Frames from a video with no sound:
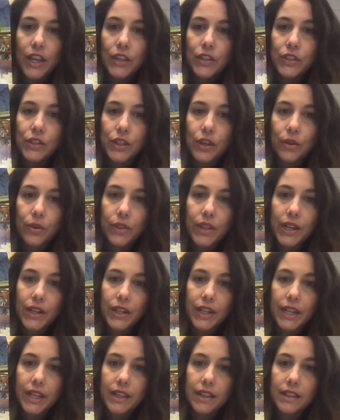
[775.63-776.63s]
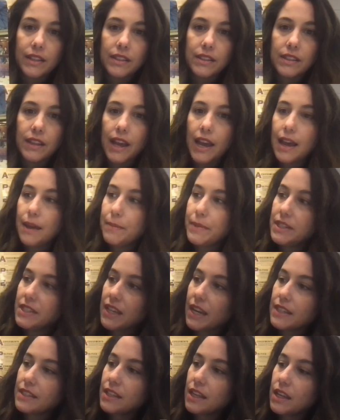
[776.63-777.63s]
So, there is um,
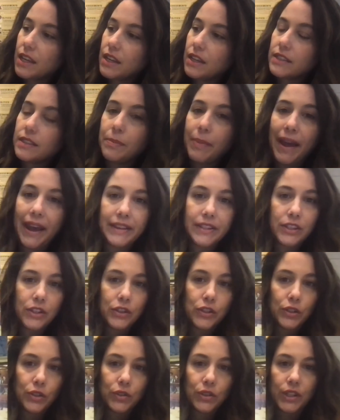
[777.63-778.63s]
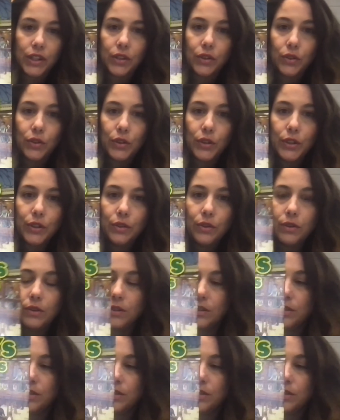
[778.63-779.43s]
Titanic's Passengers and Crew,